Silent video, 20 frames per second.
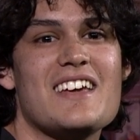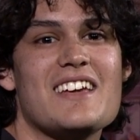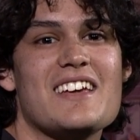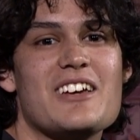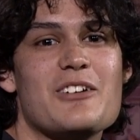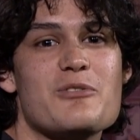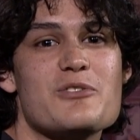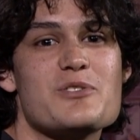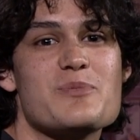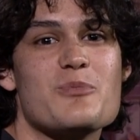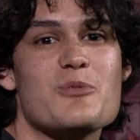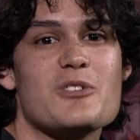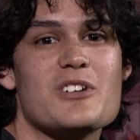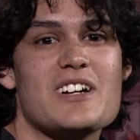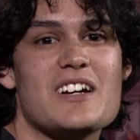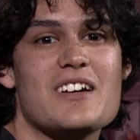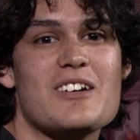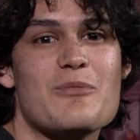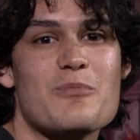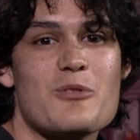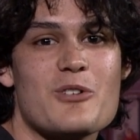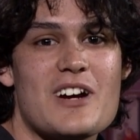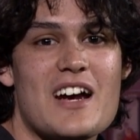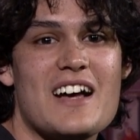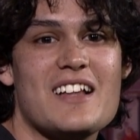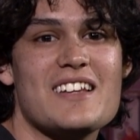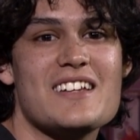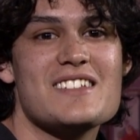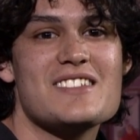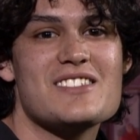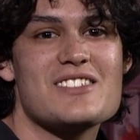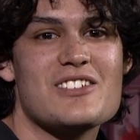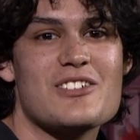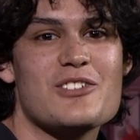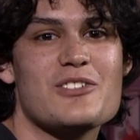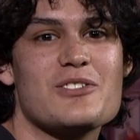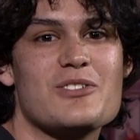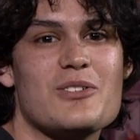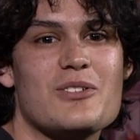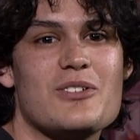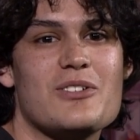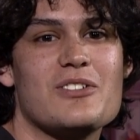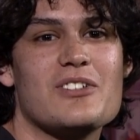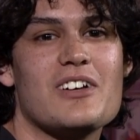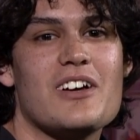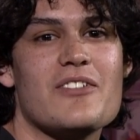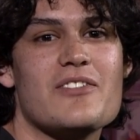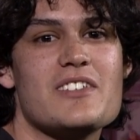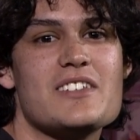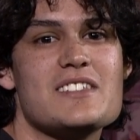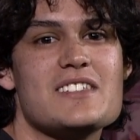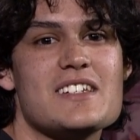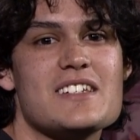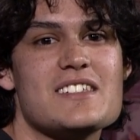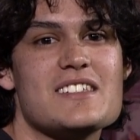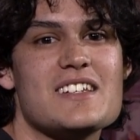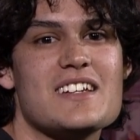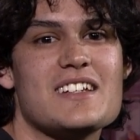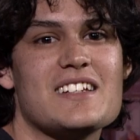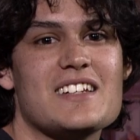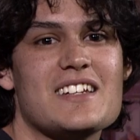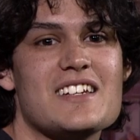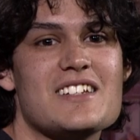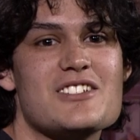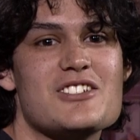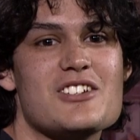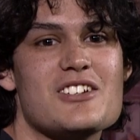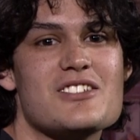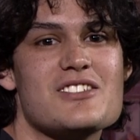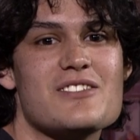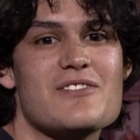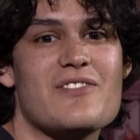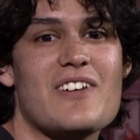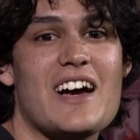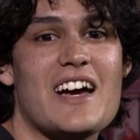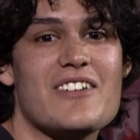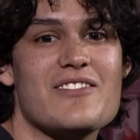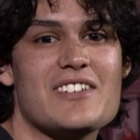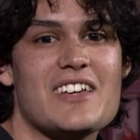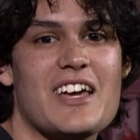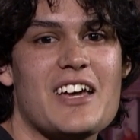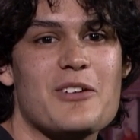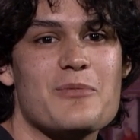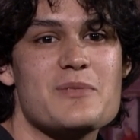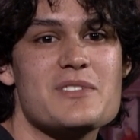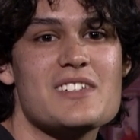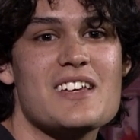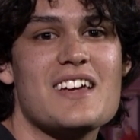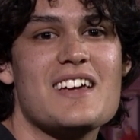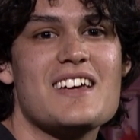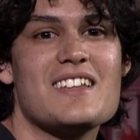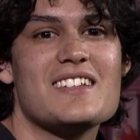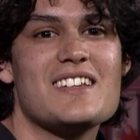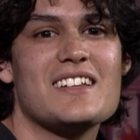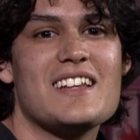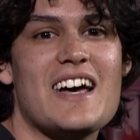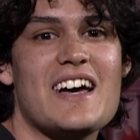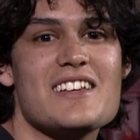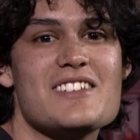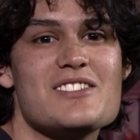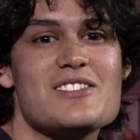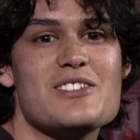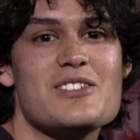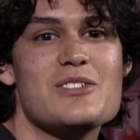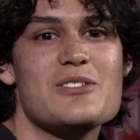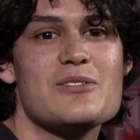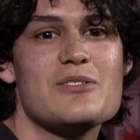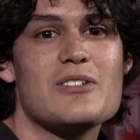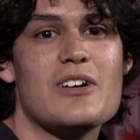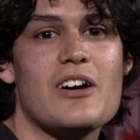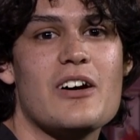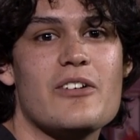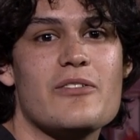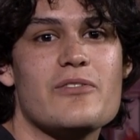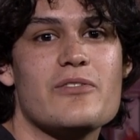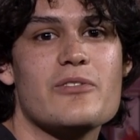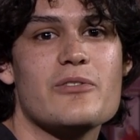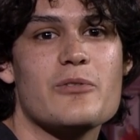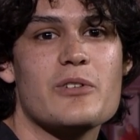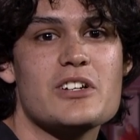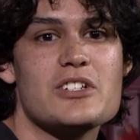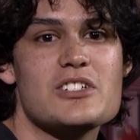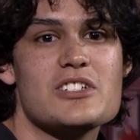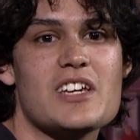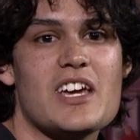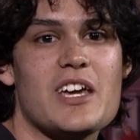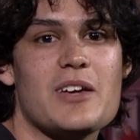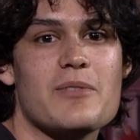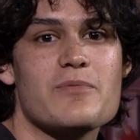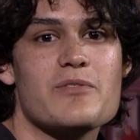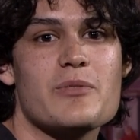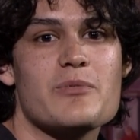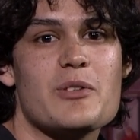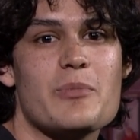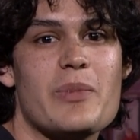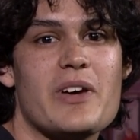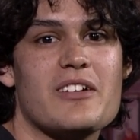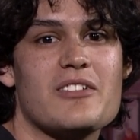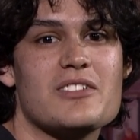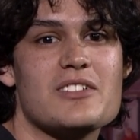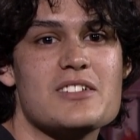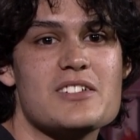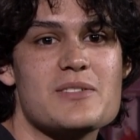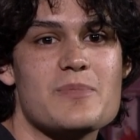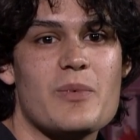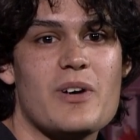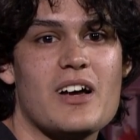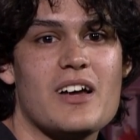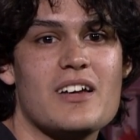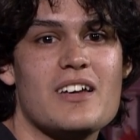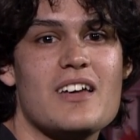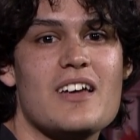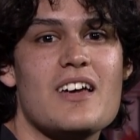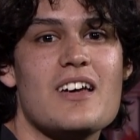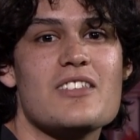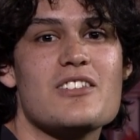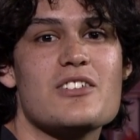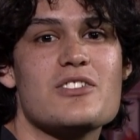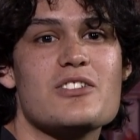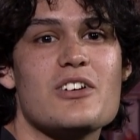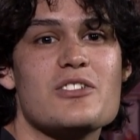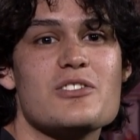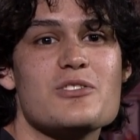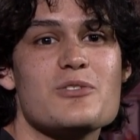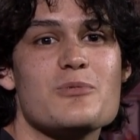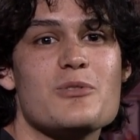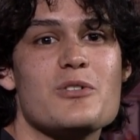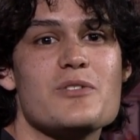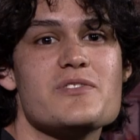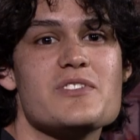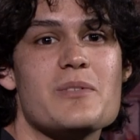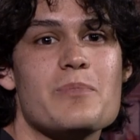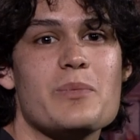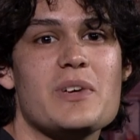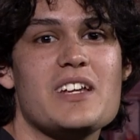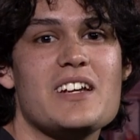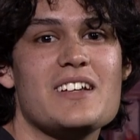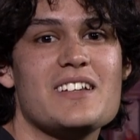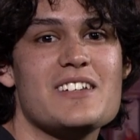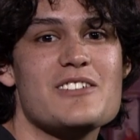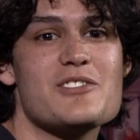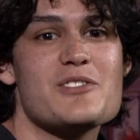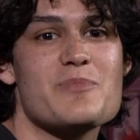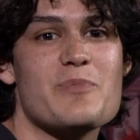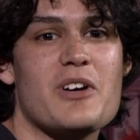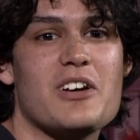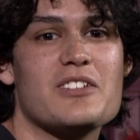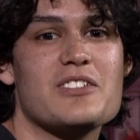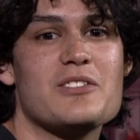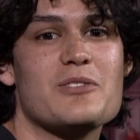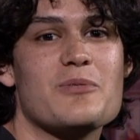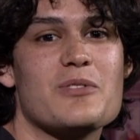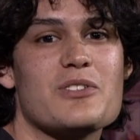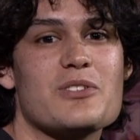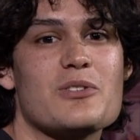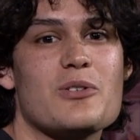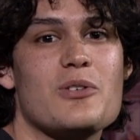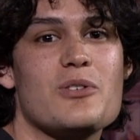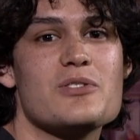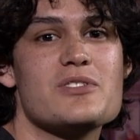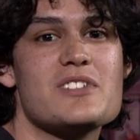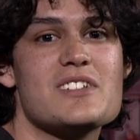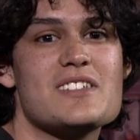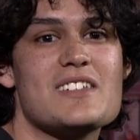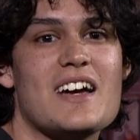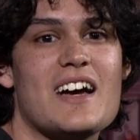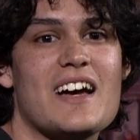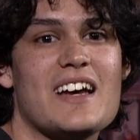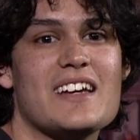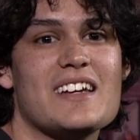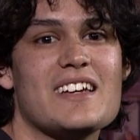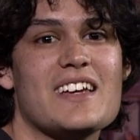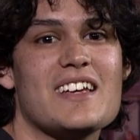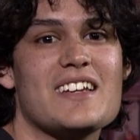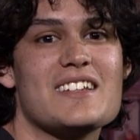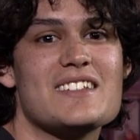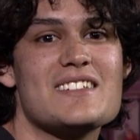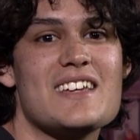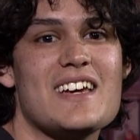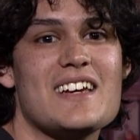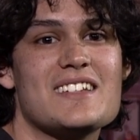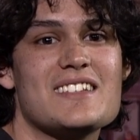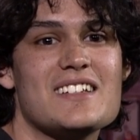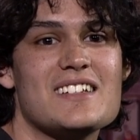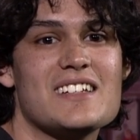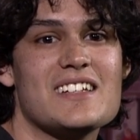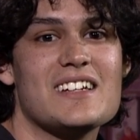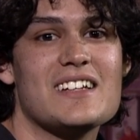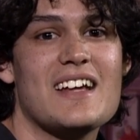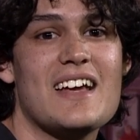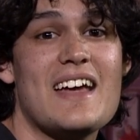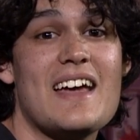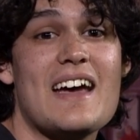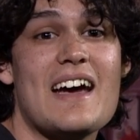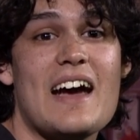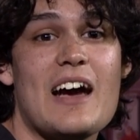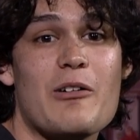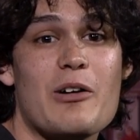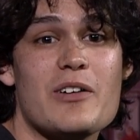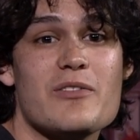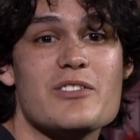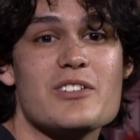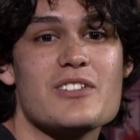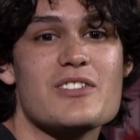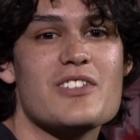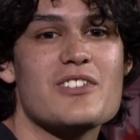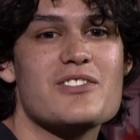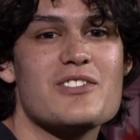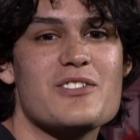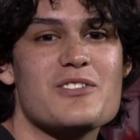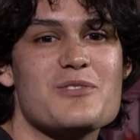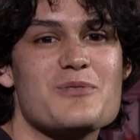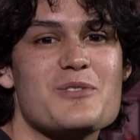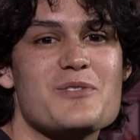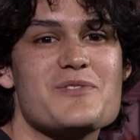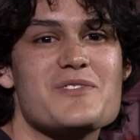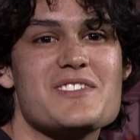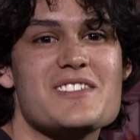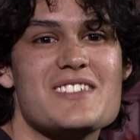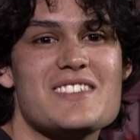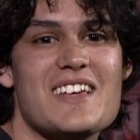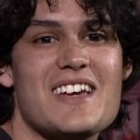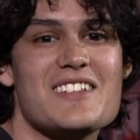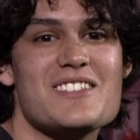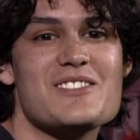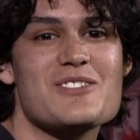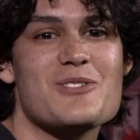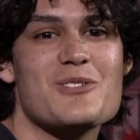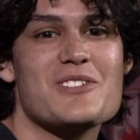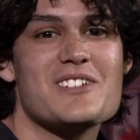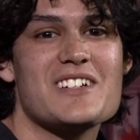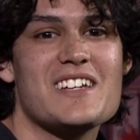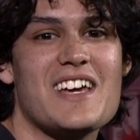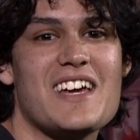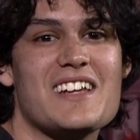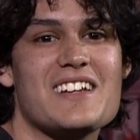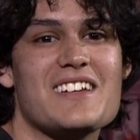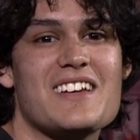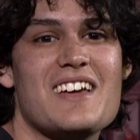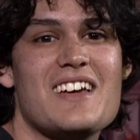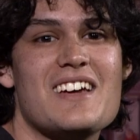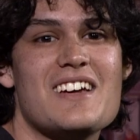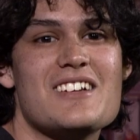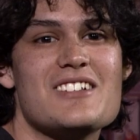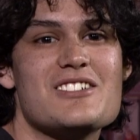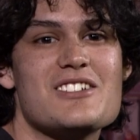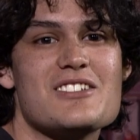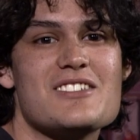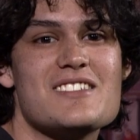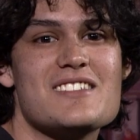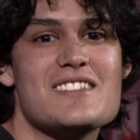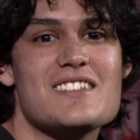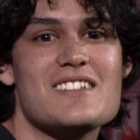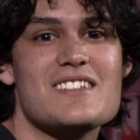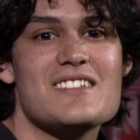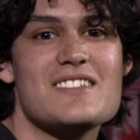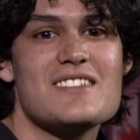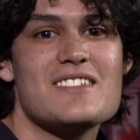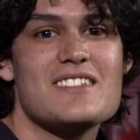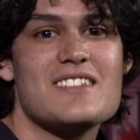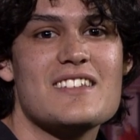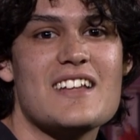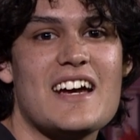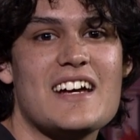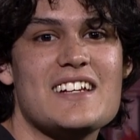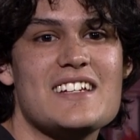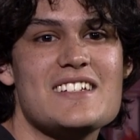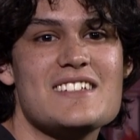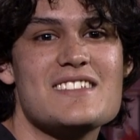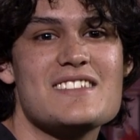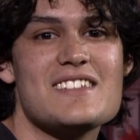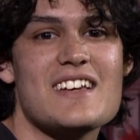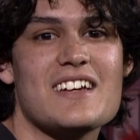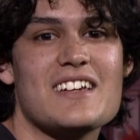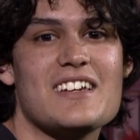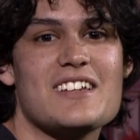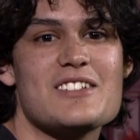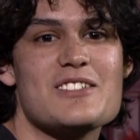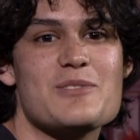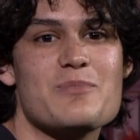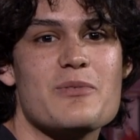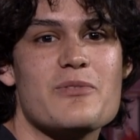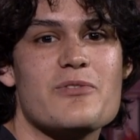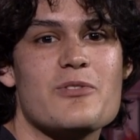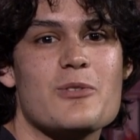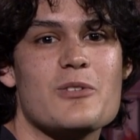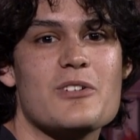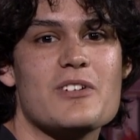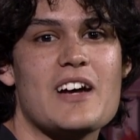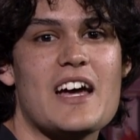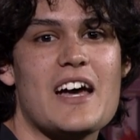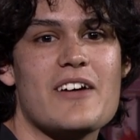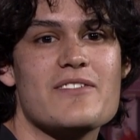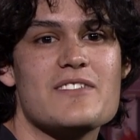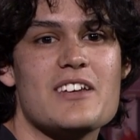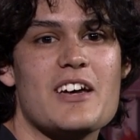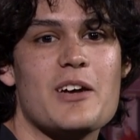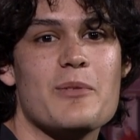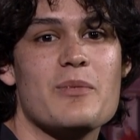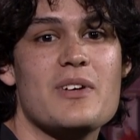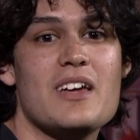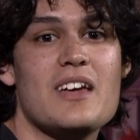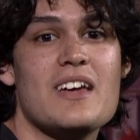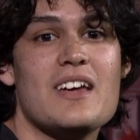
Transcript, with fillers: It was Mor Morales' third goal of the season in just five games, the last two of which came from the penalty spot. The Thunder Wolves immediately responded with goals to tie and take the lead. However, the Thunder Wolves then scored again just ninety seconds before halftime.